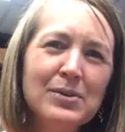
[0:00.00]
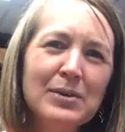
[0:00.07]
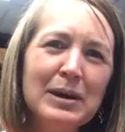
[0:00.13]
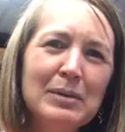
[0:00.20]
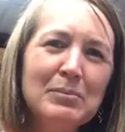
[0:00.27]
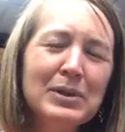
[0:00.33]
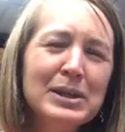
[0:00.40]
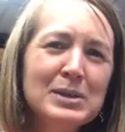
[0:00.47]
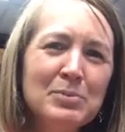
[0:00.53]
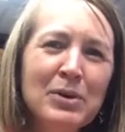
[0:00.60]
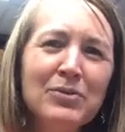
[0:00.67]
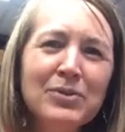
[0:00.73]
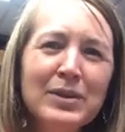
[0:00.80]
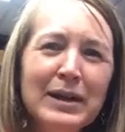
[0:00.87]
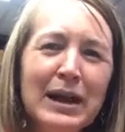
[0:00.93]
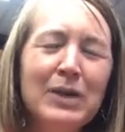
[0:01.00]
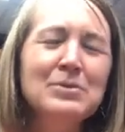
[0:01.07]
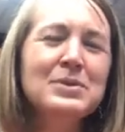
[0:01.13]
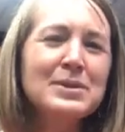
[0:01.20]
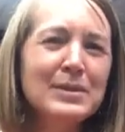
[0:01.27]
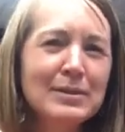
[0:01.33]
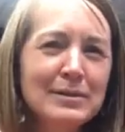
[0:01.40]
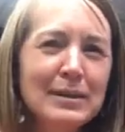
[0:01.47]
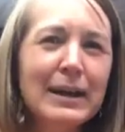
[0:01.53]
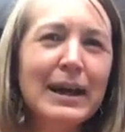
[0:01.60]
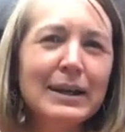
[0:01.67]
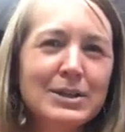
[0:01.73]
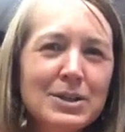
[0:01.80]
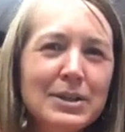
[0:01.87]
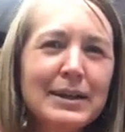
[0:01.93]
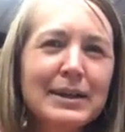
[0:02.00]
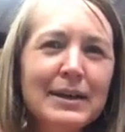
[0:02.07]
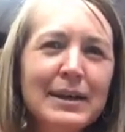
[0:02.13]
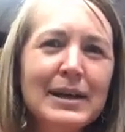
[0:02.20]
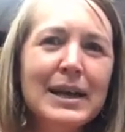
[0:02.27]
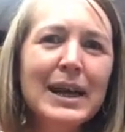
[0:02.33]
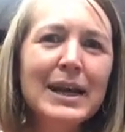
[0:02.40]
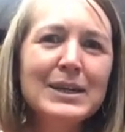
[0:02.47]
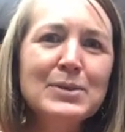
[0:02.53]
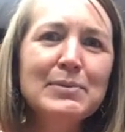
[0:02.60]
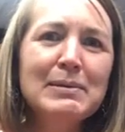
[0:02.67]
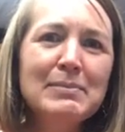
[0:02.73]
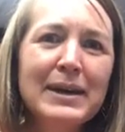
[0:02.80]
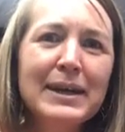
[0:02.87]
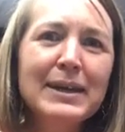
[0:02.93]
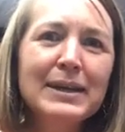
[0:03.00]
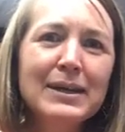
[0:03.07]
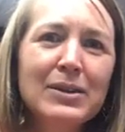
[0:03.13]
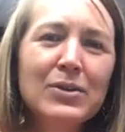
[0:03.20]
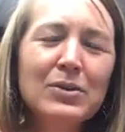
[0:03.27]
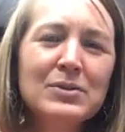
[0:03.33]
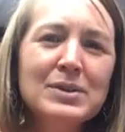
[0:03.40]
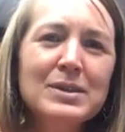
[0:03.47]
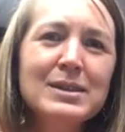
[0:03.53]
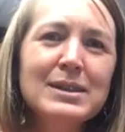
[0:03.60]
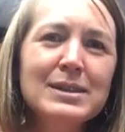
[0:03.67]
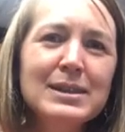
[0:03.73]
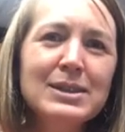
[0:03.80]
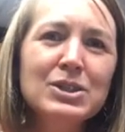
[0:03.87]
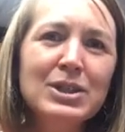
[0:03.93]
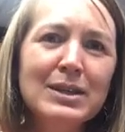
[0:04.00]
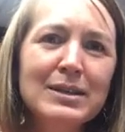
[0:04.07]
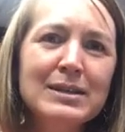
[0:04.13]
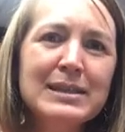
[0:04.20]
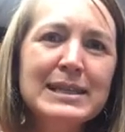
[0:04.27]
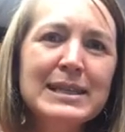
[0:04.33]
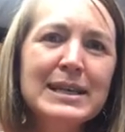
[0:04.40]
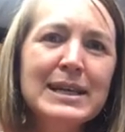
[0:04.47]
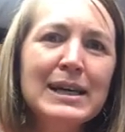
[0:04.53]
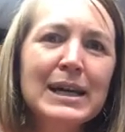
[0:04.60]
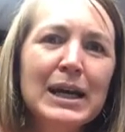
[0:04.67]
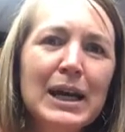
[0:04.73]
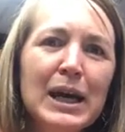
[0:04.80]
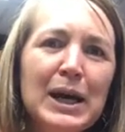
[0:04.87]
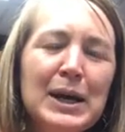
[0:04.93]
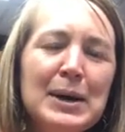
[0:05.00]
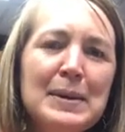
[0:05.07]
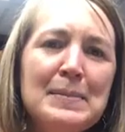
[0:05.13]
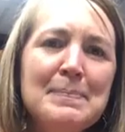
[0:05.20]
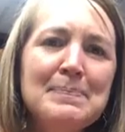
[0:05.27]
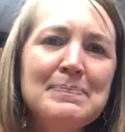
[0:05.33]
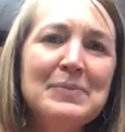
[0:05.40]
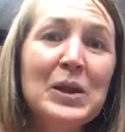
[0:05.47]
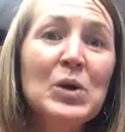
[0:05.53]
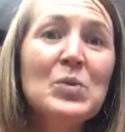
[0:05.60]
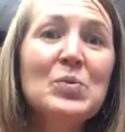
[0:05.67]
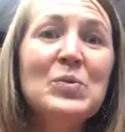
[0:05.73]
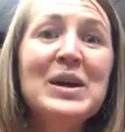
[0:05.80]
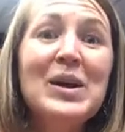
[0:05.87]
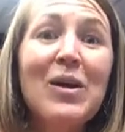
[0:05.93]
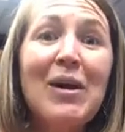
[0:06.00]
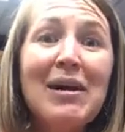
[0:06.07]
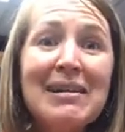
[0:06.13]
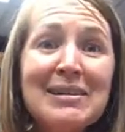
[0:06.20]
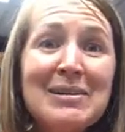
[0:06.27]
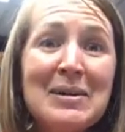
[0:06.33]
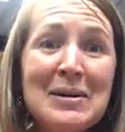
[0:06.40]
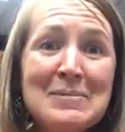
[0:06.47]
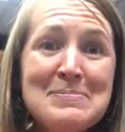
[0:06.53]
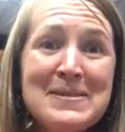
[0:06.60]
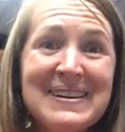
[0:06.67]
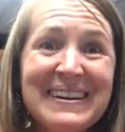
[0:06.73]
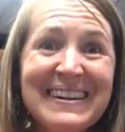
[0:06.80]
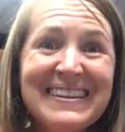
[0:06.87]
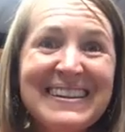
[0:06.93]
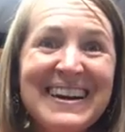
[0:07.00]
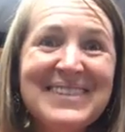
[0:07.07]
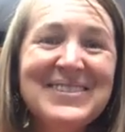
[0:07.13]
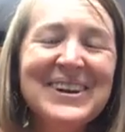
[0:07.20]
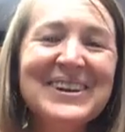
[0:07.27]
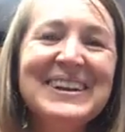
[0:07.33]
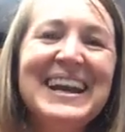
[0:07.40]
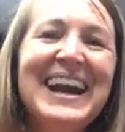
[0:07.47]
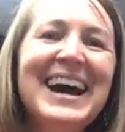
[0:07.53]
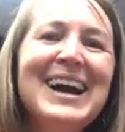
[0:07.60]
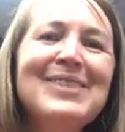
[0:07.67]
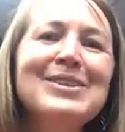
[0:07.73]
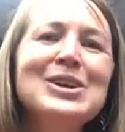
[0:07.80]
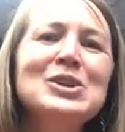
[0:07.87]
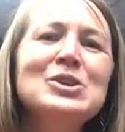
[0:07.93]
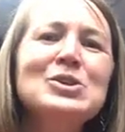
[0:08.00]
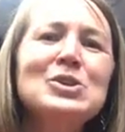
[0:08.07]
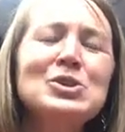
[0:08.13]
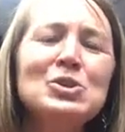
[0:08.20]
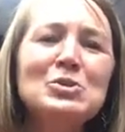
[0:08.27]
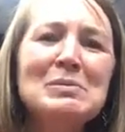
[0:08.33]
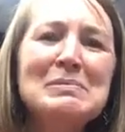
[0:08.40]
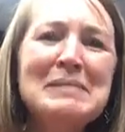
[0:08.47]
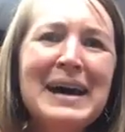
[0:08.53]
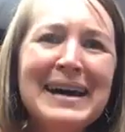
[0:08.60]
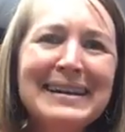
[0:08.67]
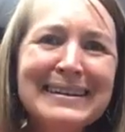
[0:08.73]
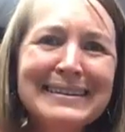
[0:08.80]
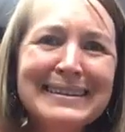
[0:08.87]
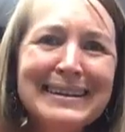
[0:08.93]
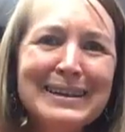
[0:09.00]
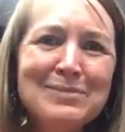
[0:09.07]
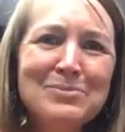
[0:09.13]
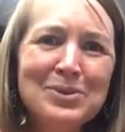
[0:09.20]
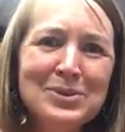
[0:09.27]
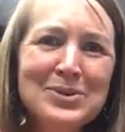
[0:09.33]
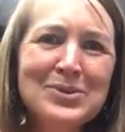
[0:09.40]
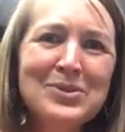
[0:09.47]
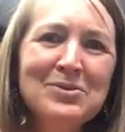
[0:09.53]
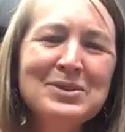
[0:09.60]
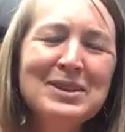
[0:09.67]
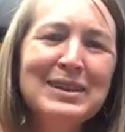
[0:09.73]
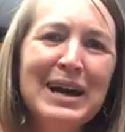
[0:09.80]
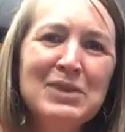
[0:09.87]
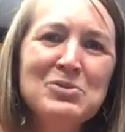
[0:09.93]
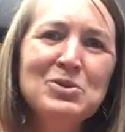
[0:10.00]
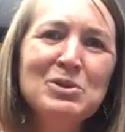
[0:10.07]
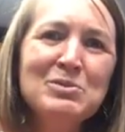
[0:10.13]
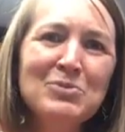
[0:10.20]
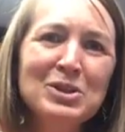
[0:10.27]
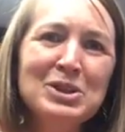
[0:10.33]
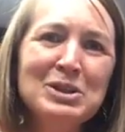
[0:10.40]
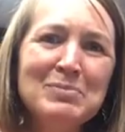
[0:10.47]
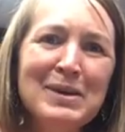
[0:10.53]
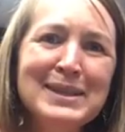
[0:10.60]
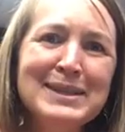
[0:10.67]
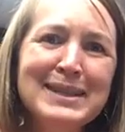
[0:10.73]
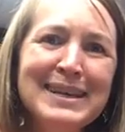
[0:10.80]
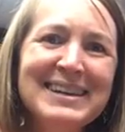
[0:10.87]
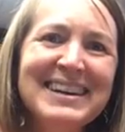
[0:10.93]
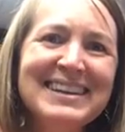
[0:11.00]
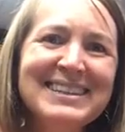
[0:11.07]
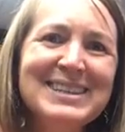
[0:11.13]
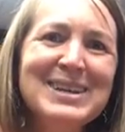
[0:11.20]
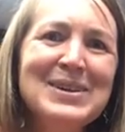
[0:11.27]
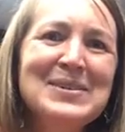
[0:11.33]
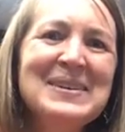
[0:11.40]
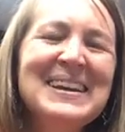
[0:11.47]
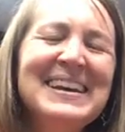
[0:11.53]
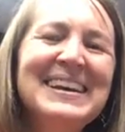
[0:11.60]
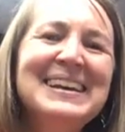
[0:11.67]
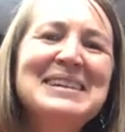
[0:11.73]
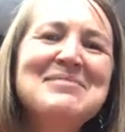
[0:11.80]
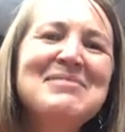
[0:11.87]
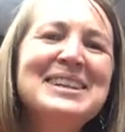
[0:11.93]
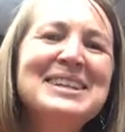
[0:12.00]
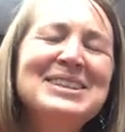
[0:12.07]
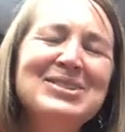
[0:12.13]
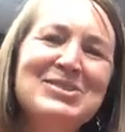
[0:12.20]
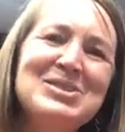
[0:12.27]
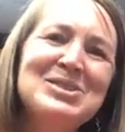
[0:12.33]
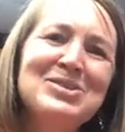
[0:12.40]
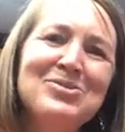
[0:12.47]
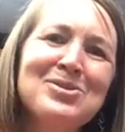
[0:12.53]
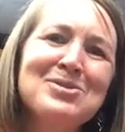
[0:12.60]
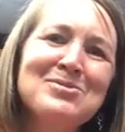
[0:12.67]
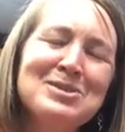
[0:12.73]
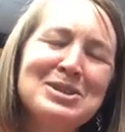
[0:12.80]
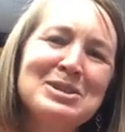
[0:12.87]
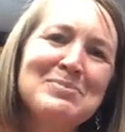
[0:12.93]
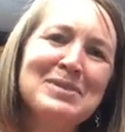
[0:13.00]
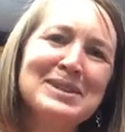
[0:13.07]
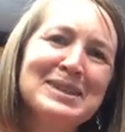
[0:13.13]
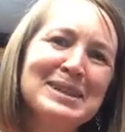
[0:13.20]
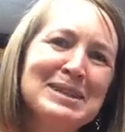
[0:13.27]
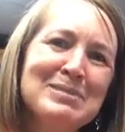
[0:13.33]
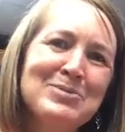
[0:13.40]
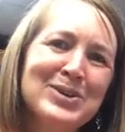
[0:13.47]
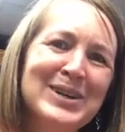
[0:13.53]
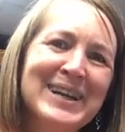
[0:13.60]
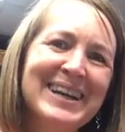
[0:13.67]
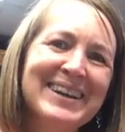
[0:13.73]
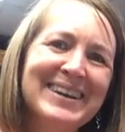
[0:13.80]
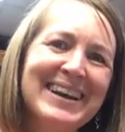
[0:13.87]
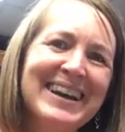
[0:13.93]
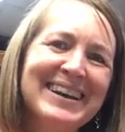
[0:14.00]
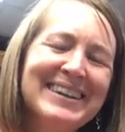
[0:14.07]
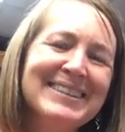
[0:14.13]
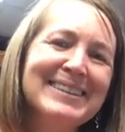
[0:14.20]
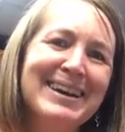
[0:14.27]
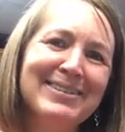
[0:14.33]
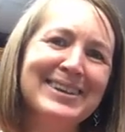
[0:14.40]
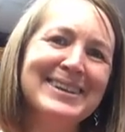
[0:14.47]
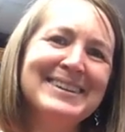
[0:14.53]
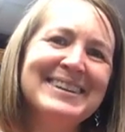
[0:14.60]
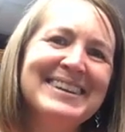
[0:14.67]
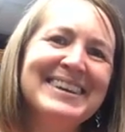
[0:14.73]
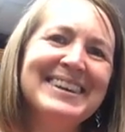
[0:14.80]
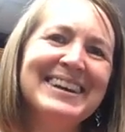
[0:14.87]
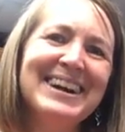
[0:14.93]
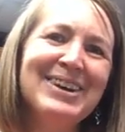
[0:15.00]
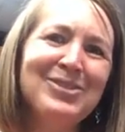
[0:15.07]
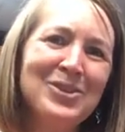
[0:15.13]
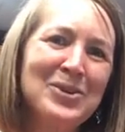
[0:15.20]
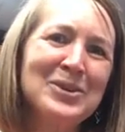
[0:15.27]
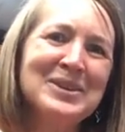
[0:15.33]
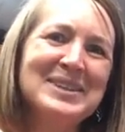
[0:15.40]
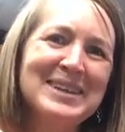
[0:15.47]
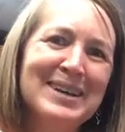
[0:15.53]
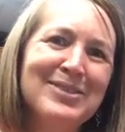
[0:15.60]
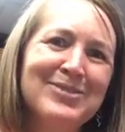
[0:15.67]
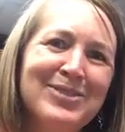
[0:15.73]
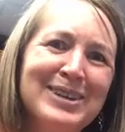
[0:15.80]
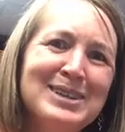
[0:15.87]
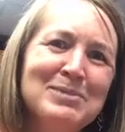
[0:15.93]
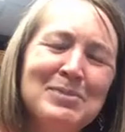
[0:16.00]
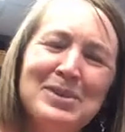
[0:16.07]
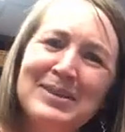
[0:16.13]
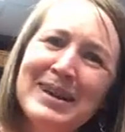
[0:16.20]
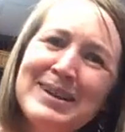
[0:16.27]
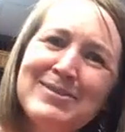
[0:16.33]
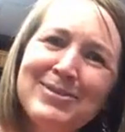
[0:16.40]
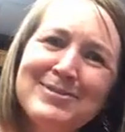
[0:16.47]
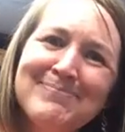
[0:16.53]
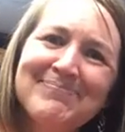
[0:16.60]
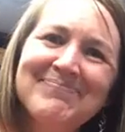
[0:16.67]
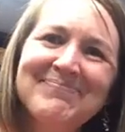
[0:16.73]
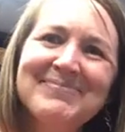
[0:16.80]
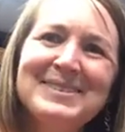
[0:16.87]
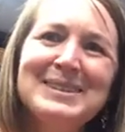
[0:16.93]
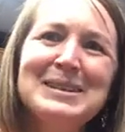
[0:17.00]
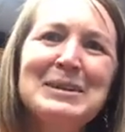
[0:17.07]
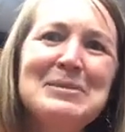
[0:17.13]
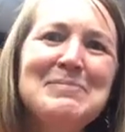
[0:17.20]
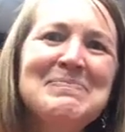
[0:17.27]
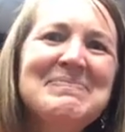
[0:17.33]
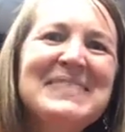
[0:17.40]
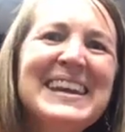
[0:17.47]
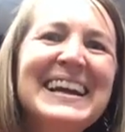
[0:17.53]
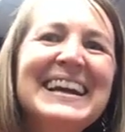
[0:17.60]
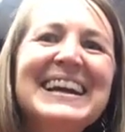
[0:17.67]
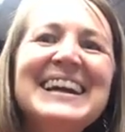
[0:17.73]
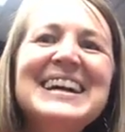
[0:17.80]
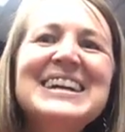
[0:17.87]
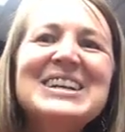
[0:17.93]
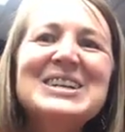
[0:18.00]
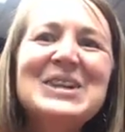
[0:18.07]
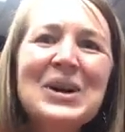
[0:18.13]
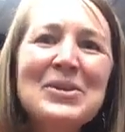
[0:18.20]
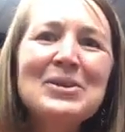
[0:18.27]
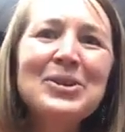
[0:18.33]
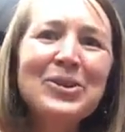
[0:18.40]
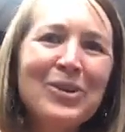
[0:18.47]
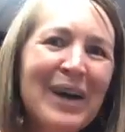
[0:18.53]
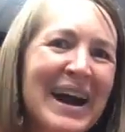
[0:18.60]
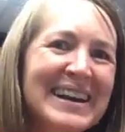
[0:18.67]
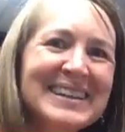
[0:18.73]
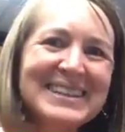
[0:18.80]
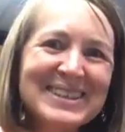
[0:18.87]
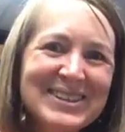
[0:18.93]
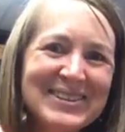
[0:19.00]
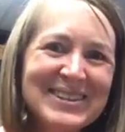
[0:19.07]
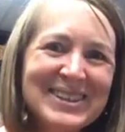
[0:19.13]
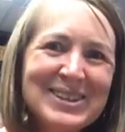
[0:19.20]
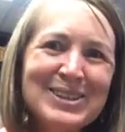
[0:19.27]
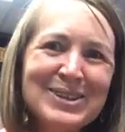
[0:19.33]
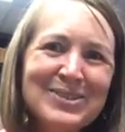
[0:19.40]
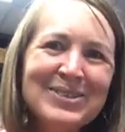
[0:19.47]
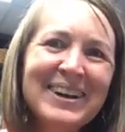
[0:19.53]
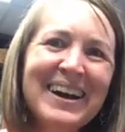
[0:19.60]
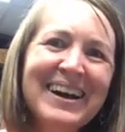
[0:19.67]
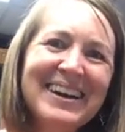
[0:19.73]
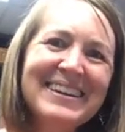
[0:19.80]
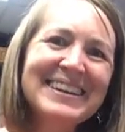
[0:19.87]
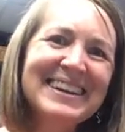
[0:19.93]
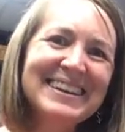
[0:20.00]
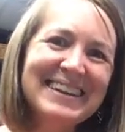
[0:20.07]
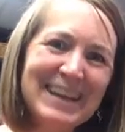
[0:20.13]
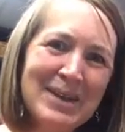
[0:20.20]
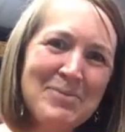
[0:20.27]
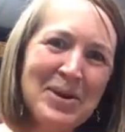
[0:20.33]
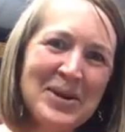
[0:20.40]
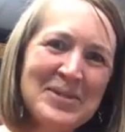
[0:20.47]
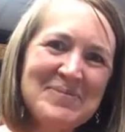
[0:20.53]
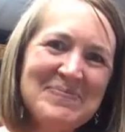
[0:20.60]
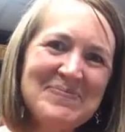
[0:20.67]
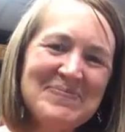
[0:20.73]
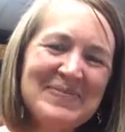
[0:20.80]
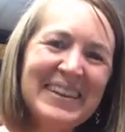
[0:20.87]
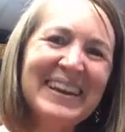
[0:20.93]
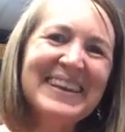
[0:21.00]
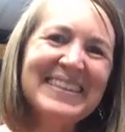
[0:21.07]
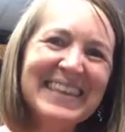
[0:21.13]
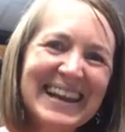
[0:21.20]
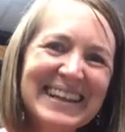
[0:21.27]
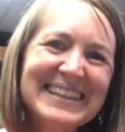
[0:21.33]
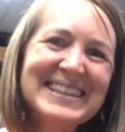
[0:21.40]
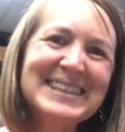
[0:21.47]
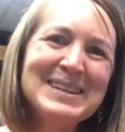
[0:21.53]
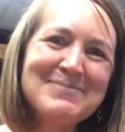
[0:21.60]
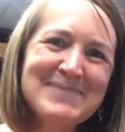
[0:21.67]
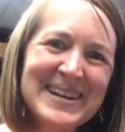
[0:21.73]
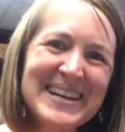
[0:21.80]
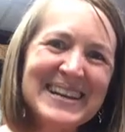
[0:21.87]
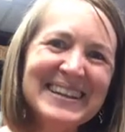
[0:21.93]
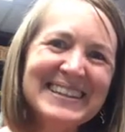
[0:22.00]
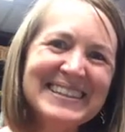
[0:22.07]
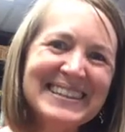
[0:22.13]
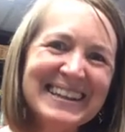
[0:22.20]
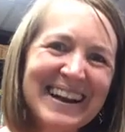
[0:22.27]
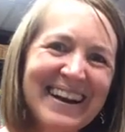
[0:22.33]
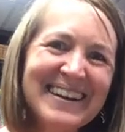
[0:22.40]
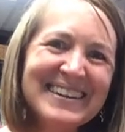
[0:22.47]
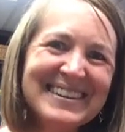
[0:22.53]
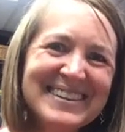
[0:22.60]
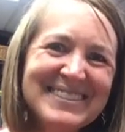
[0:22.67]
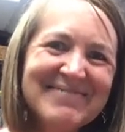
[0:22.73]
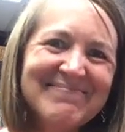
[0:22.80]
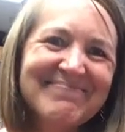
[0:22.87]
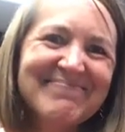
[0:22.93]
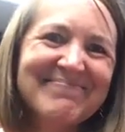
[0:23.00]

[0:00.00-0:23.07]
So please pray for the council, actually, as we make those decisions. We are hoping that we're going to have a dramatically improved live stream worship on Sunday. So please join us for worship on Sunday morning at 11, of course, on Facebook Live. So go with gratitude to serve God and neighbor. Thanks be to God.